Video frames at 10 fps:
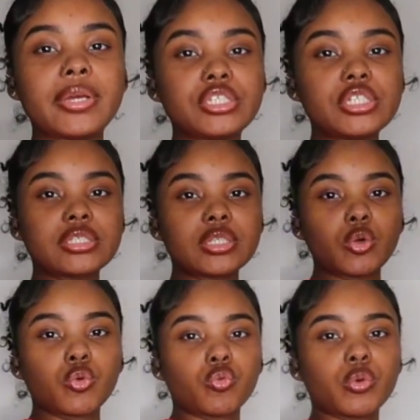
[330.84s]
it's just
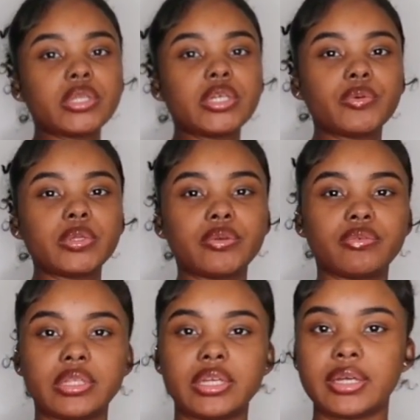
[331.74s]
really really
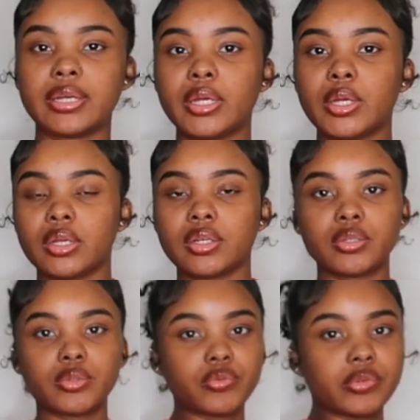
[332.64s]
really
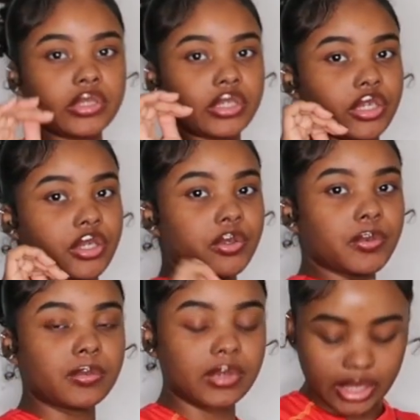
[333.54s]
really
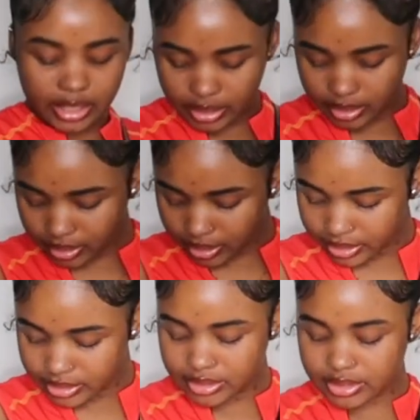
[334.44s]
cute like i
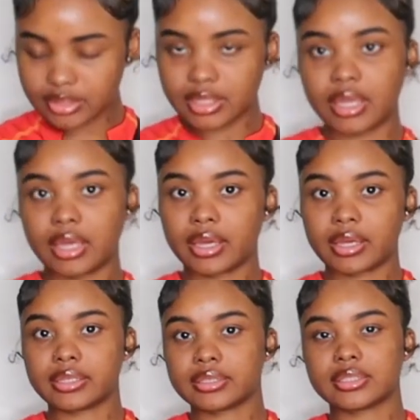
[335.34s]
just
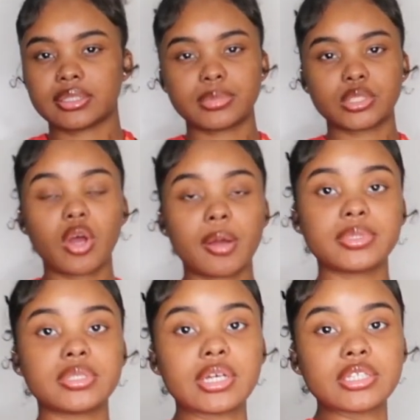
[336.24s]
can't i'm so
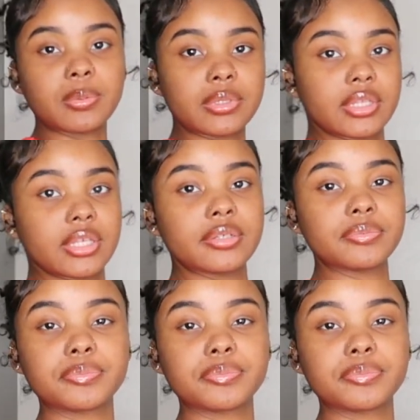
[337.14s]
obsessed with it